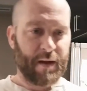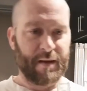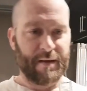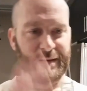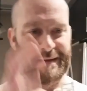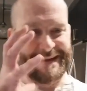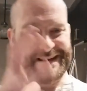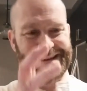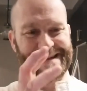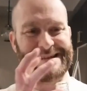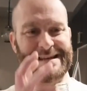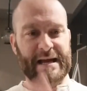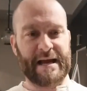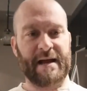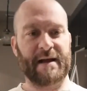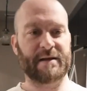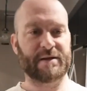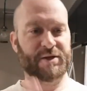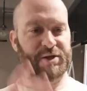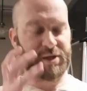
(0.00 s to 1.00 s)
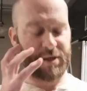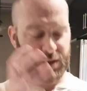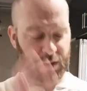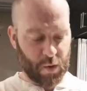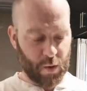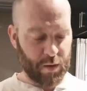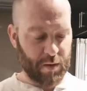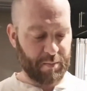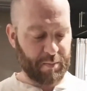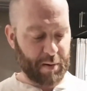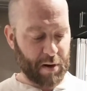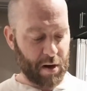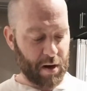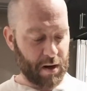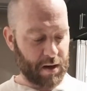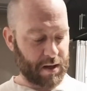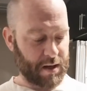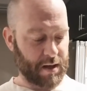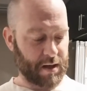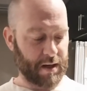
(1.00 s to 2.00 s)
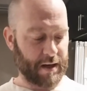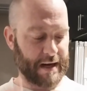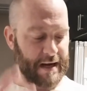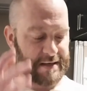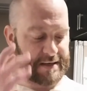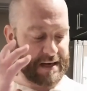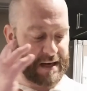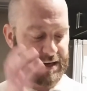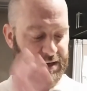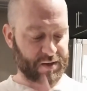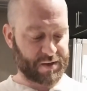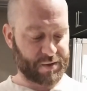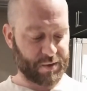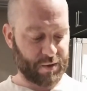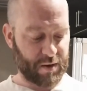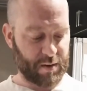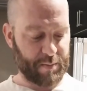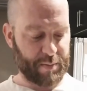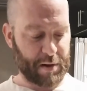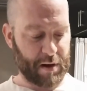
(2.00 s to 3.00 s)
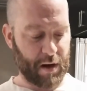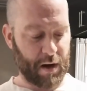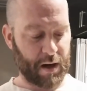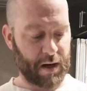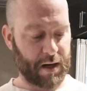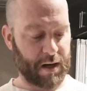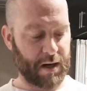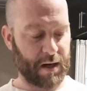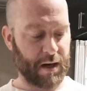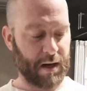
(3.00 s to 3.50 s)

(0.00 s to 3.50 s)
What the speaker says: This has cinchona bark. It has Angostura bark.